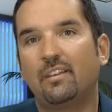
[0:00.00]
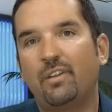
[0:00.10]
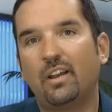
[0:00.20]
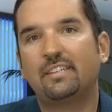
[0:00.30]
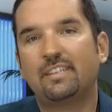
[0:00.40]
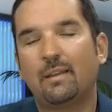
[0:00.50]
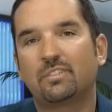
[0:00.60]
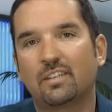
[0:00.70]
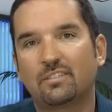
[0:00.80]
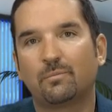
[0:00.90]
the very same
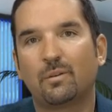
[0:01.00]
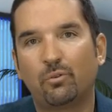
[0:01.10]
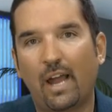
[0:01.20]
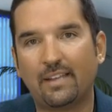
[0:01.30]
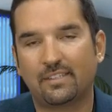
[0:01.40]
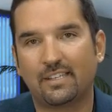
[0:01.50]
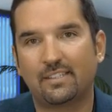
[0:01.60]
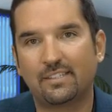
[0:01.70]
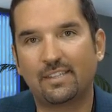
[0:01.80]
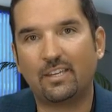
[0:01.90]
systems and
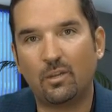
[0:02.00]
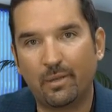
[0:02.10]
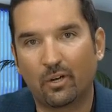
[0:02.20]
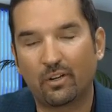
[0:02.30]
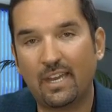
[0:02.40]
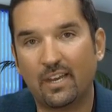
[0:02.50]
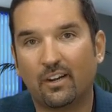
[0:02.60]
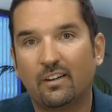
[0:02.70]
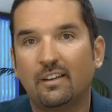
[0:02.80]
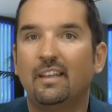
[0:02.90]
processes that you build
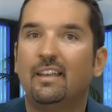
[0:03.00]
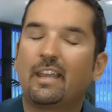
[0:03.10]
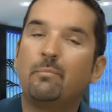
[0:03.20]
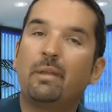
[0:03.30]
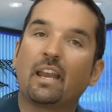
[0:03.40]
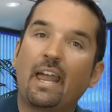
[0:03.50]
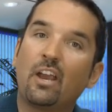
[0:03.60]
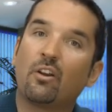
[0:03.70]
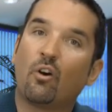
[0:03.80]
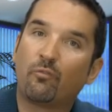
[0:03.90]
here can be
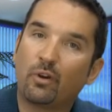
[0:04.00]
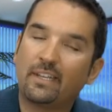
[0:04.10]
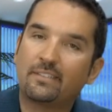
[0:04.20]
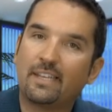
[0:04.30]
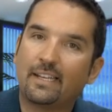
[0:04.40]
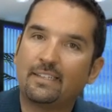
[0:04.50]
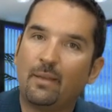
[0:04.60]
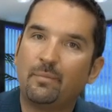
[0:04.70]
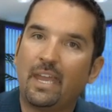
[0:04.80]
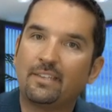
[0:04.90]
layered over into
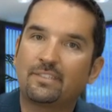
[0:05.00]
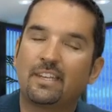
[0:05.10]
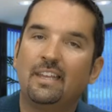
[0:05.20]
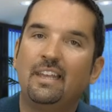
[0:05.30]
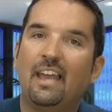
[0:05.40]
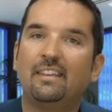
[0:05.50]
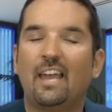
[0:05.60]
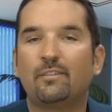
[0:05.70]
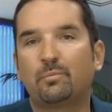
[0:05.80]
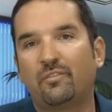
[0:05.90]
second-time guest, and they
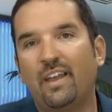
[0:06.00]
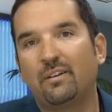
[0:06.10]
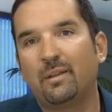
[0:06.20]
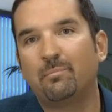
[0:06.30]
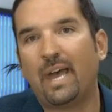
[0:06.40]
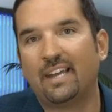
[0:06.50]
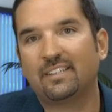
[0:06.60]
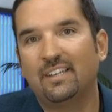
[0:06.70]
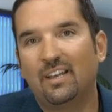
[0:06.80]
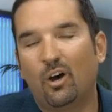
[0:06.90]
have a profound
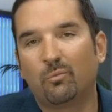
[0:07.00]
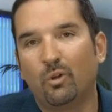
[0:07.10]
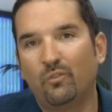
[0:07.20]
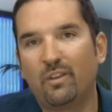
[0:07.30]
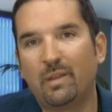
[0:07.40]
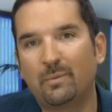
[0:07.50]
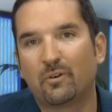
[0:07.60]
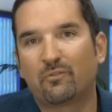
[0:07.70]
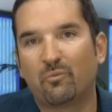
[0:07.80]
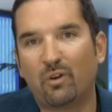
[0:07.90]
impact on moving
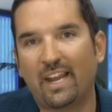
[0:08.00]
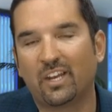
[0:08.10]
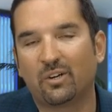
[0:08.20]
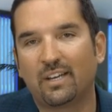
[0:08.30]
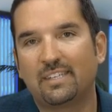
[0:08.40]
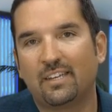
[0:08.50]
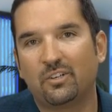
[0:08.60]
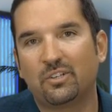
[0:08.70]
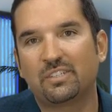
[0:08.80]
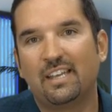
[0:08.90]
people from regular
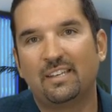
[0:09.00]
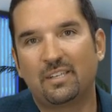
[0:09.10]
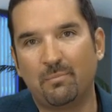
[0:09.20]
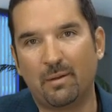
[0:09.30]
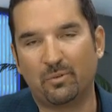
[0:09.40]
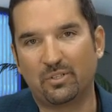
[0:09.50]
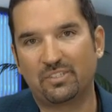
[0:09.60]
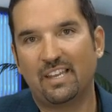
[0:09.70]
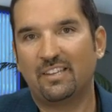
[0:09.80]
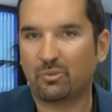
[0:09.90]
attenders to
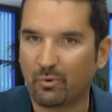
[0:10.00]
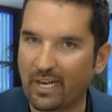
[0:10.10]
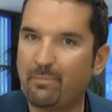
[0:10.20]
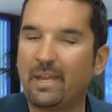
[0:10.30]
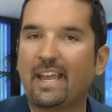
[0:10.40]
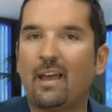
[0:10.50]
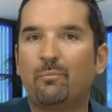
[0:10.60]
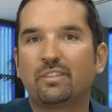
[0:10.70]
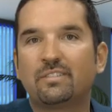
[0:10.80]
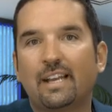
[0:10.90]
members. So we're going to pick
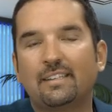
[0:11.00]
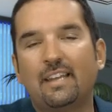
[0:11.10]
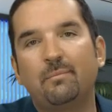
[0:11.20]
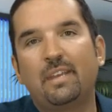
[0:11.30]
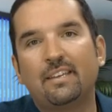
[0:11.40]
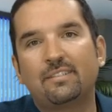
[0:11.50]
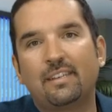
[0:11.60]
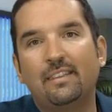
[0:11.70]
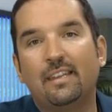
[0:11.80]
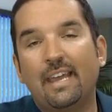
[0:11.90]
up with second-time guest
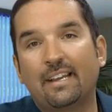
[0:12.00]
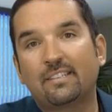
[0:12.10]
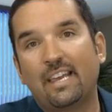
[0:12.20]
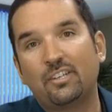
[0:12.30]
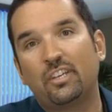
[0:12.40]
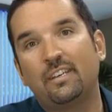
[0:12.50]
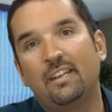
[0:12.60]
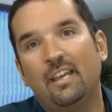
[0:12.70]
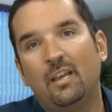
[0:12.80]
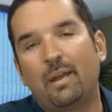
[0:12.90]
in the next section,
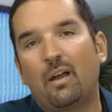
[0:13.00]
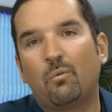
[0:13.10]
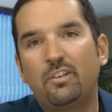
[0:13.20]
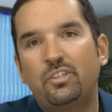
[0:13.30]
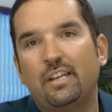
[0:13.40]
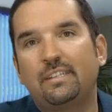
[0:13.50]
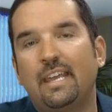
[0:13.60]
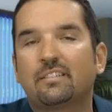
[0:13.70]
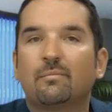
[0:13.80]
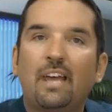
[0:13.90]
but I want you to
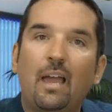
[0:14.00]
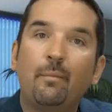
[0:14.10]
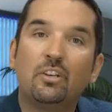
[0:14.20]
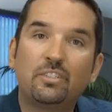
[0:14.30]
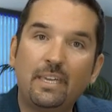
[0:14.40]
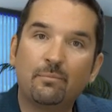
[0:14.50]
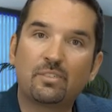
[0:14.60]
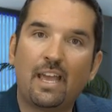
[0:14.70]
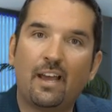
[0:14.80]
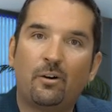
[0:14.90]
take some time in your
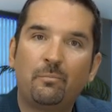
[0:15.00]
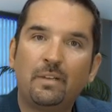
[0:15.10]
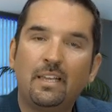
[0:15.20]
teams now